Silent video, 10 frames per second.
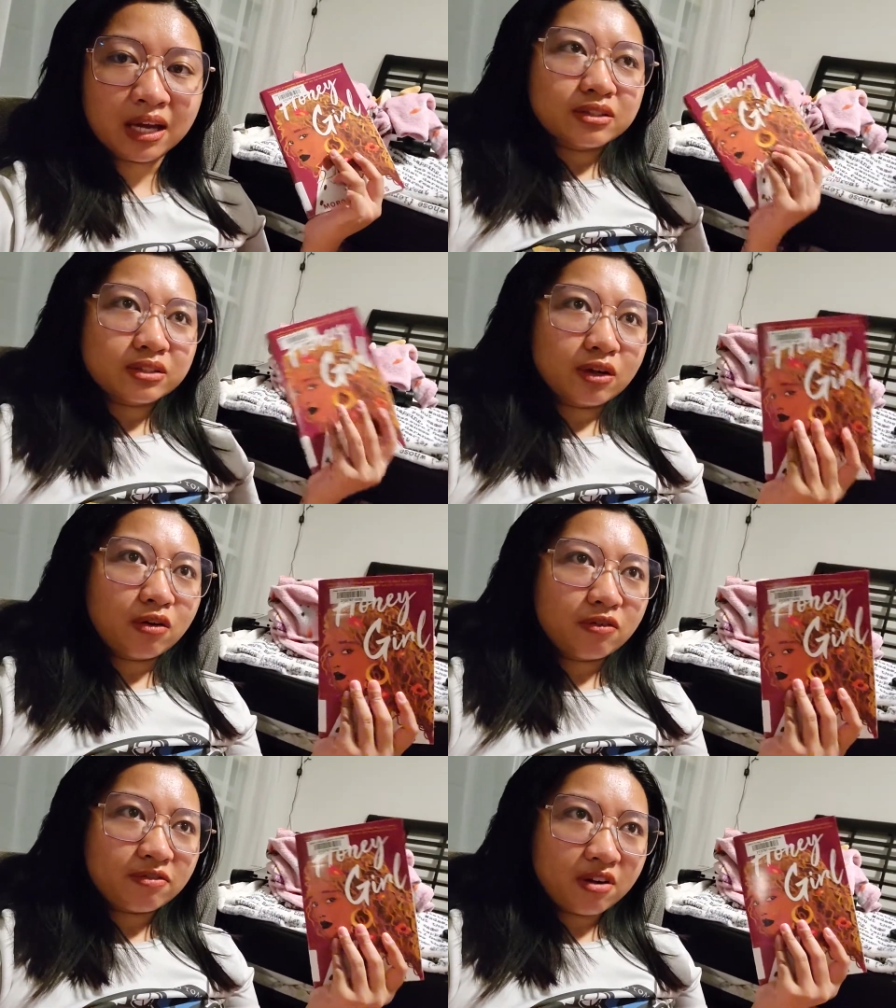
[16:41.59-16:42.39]

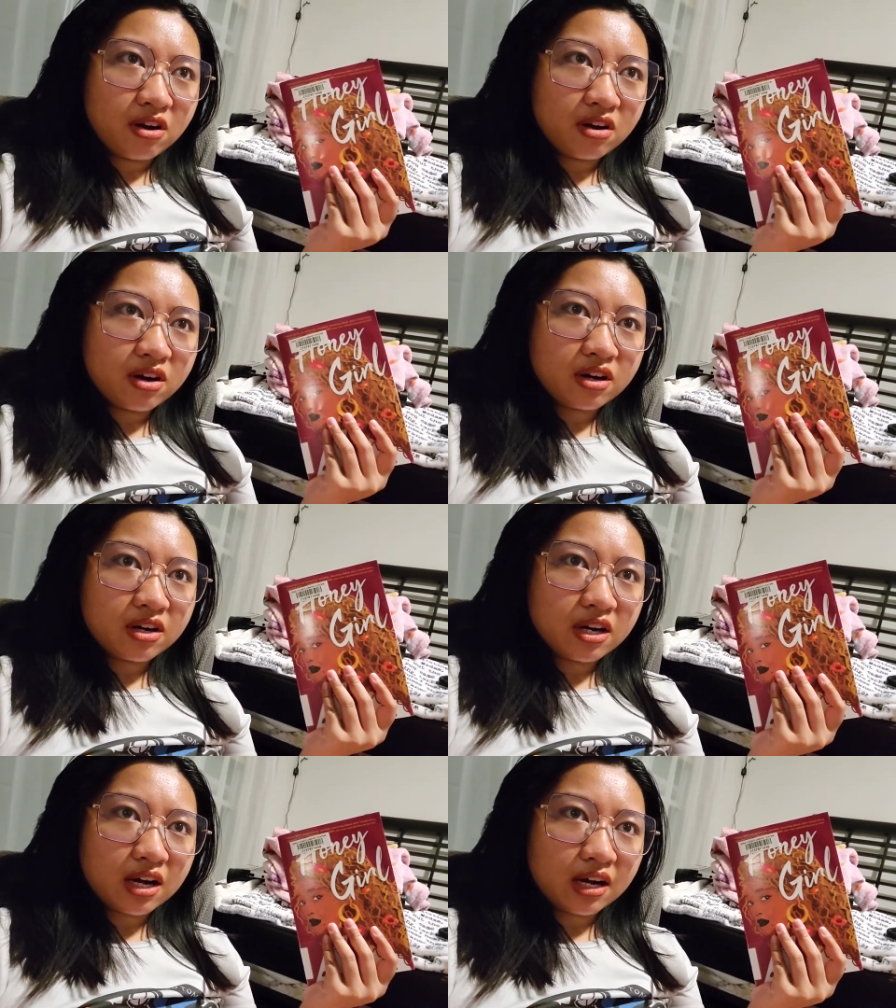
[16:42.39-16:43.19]
So
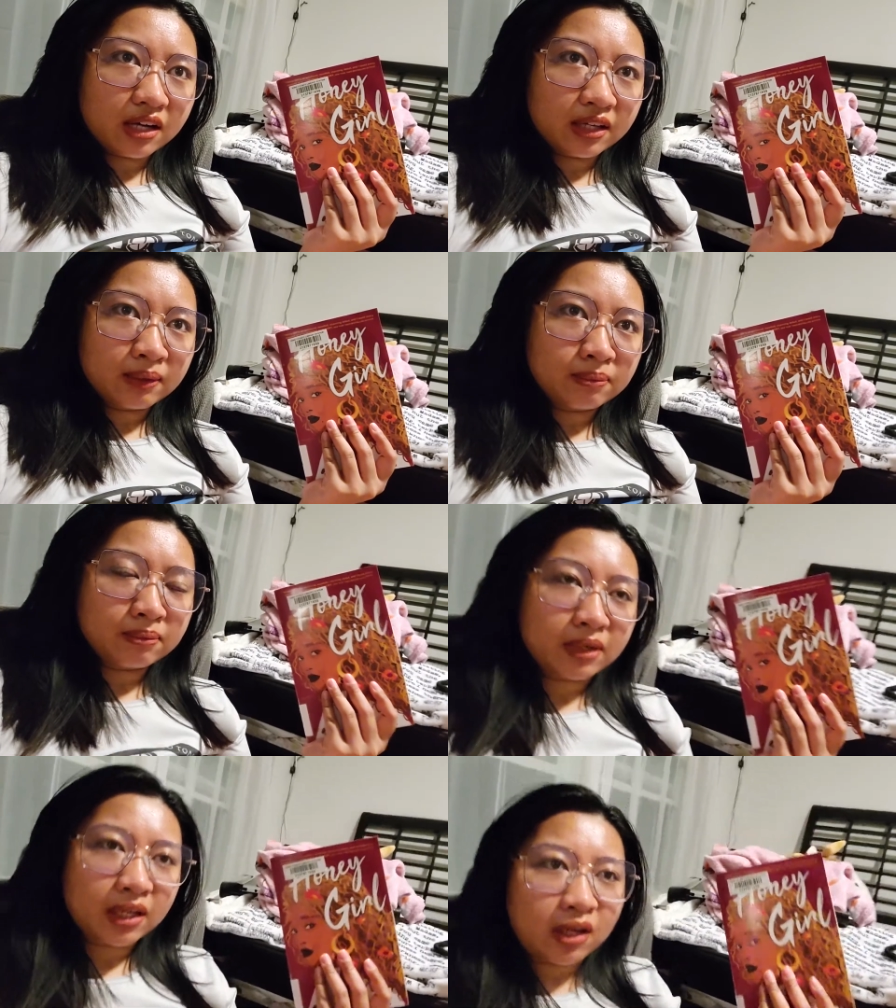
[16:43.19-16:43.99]
far,
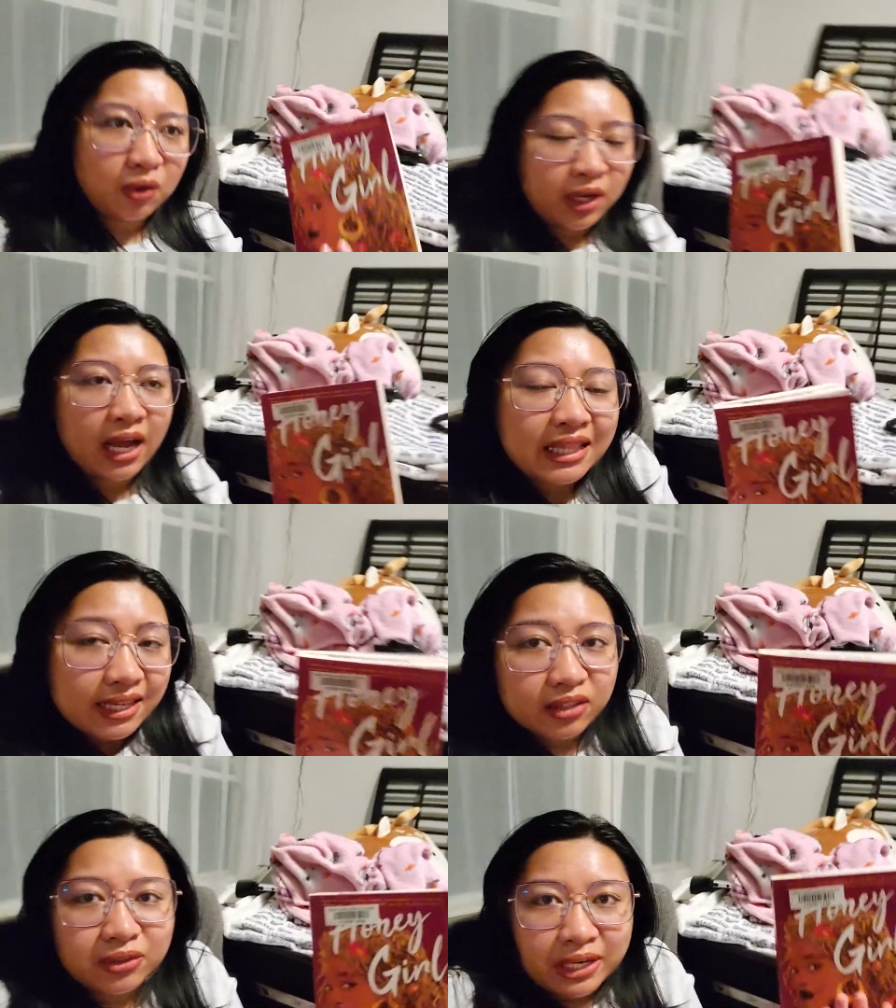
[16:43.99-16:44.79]
I'm okay, I
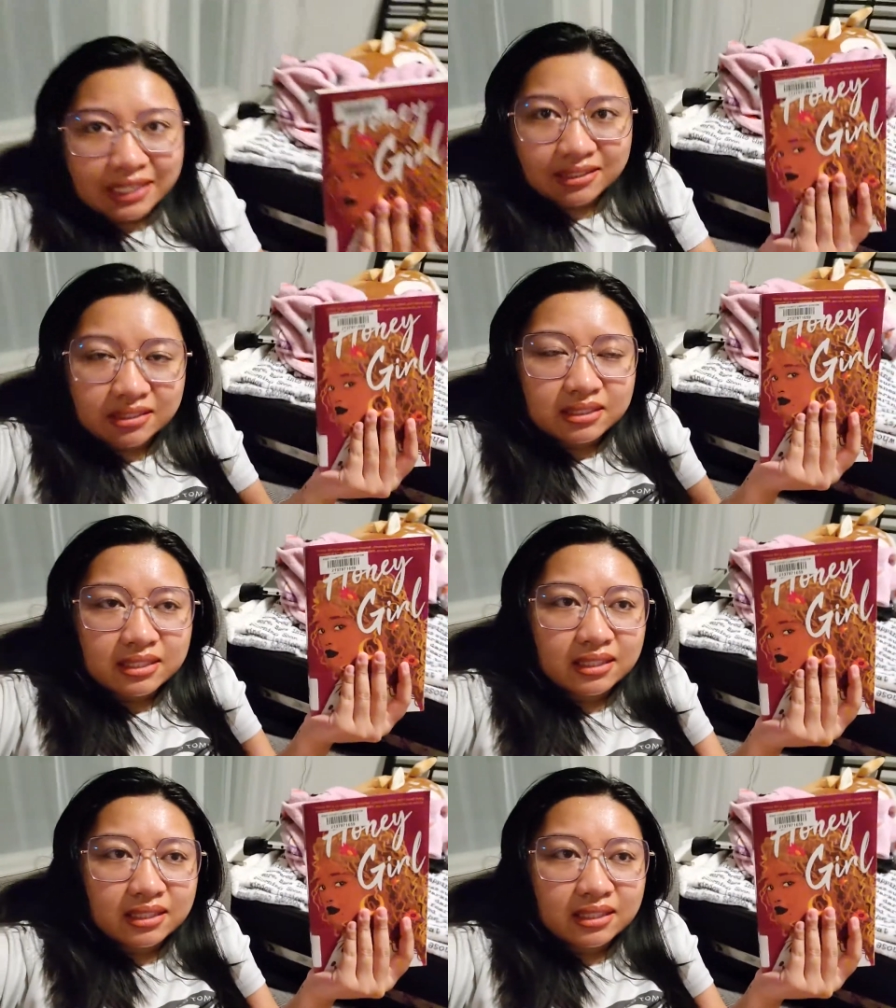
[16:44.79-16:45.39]
like Grace.